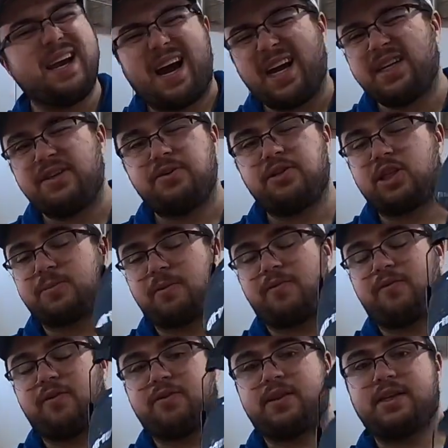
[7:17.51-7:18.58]
I do just
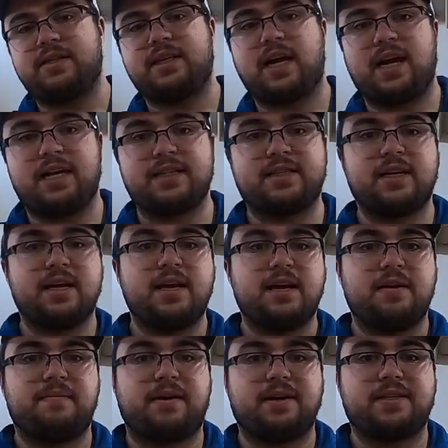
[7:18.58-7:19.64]
prefer these guys
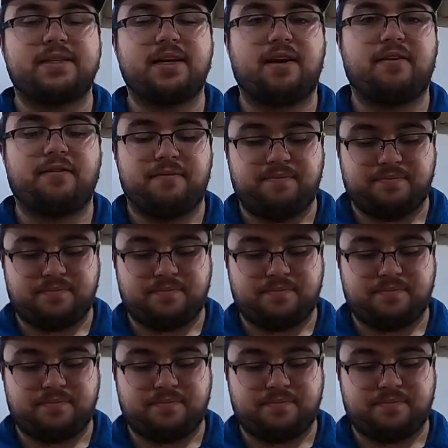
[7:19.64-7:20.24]
myself.